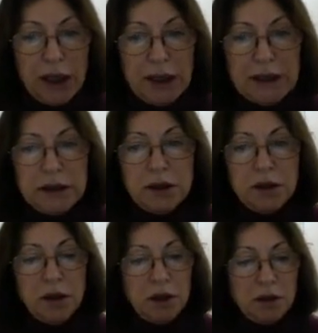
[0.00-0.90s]
And
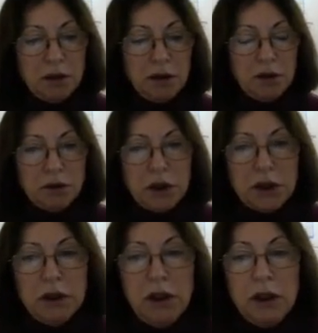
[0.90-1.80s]
look,
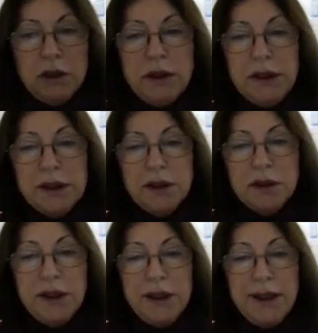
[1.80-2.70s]
these are
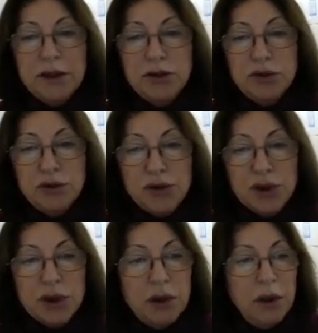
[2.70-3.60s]
electrodes
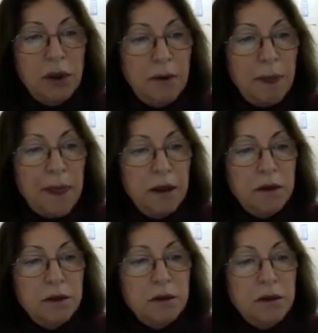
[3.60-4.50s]

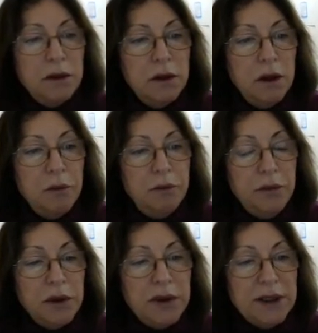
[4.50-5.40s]

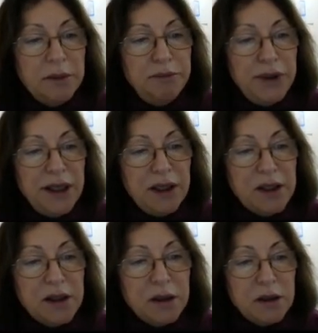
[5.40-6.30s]
that are
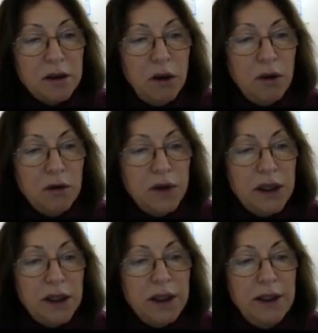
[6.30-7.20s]
placed on
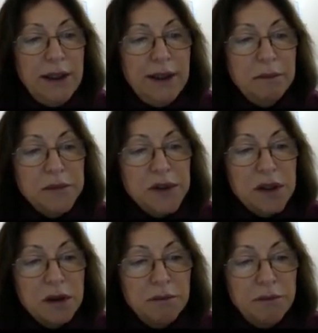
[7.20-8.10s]
the
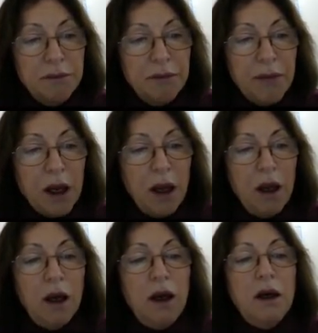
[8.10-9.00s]
limbs,
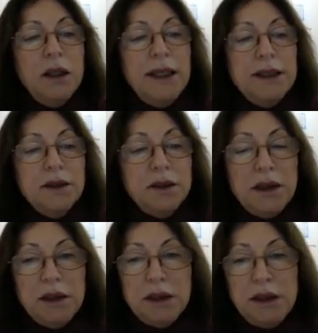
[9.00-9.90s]
and
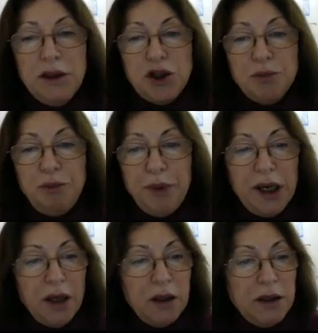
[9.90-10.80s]
each
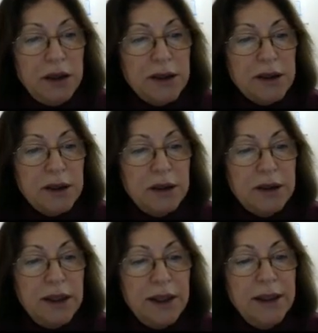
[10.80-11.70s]
pair is
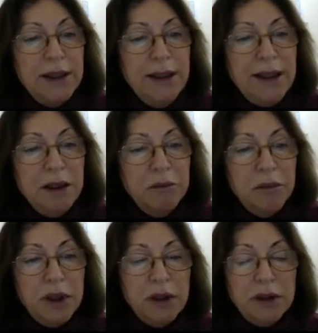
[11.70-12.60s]
the limb
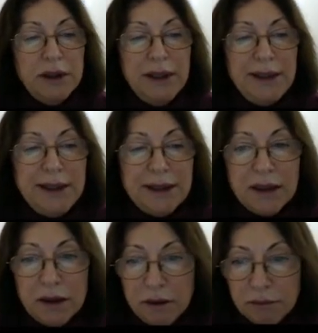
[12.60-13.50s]
lead,